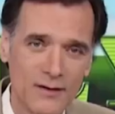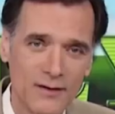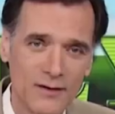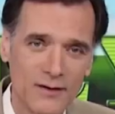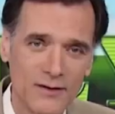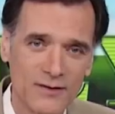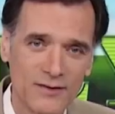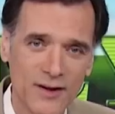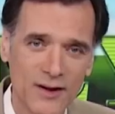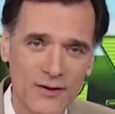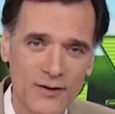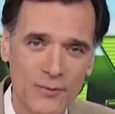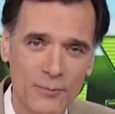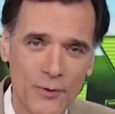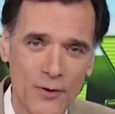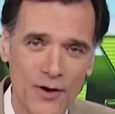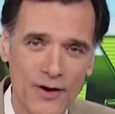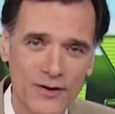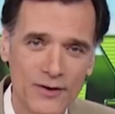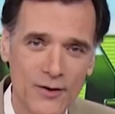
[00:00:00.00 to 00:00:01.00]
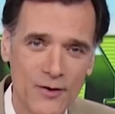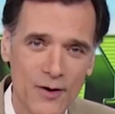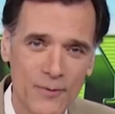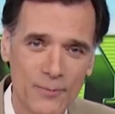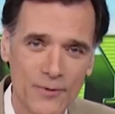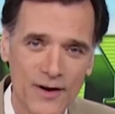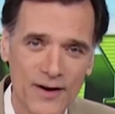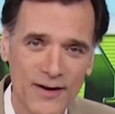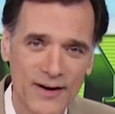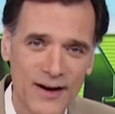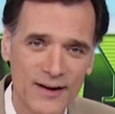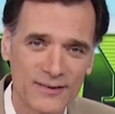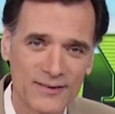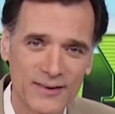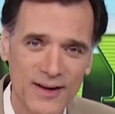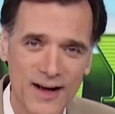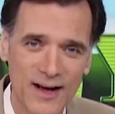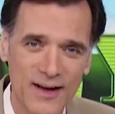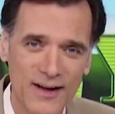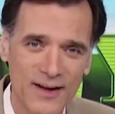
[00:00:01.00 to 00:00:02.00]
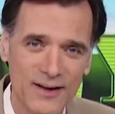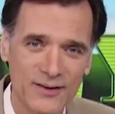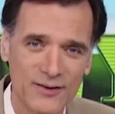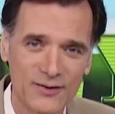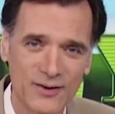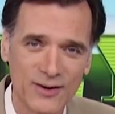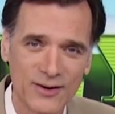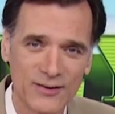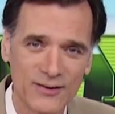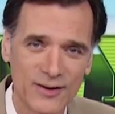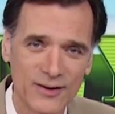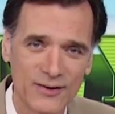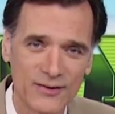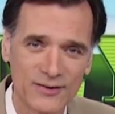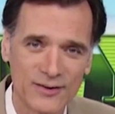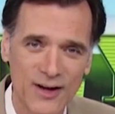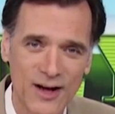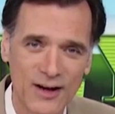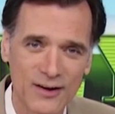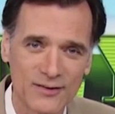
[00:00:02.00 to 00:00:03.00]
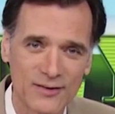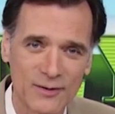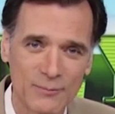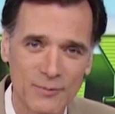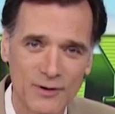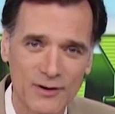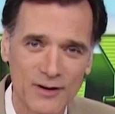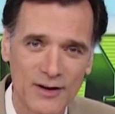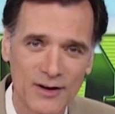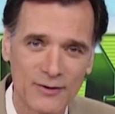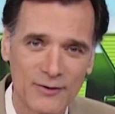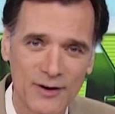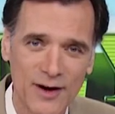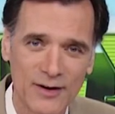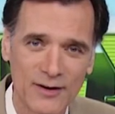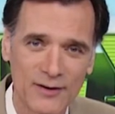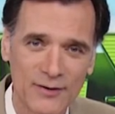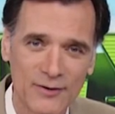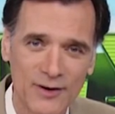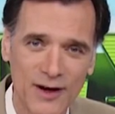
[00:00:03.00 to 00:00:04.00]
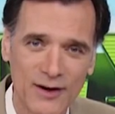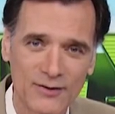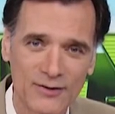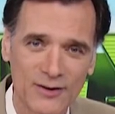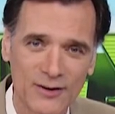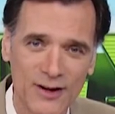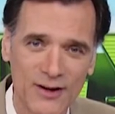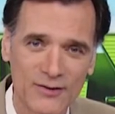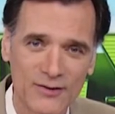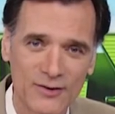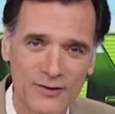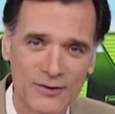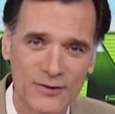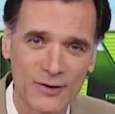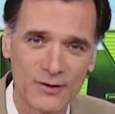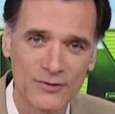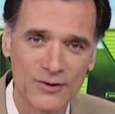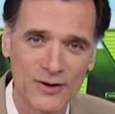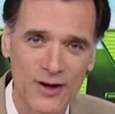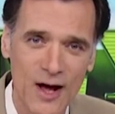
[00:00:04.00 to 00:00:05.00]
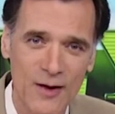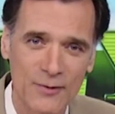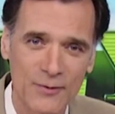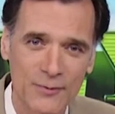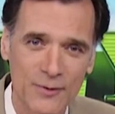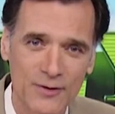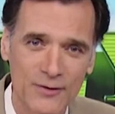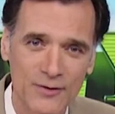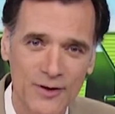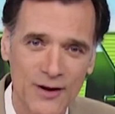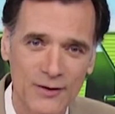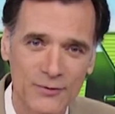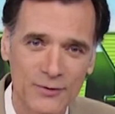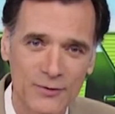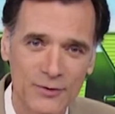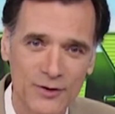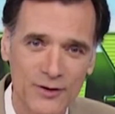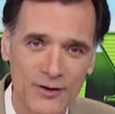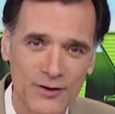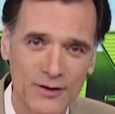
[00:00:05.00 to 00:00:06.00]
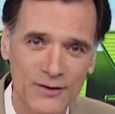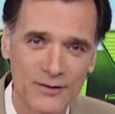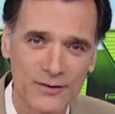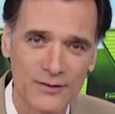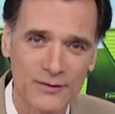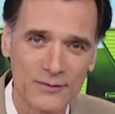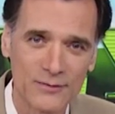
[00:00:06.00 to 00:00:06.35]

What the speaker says: Singlepoint Incorporated, SING, is their stock symbol. Greg, congratulations on those accomplishments. Thanks for joining us.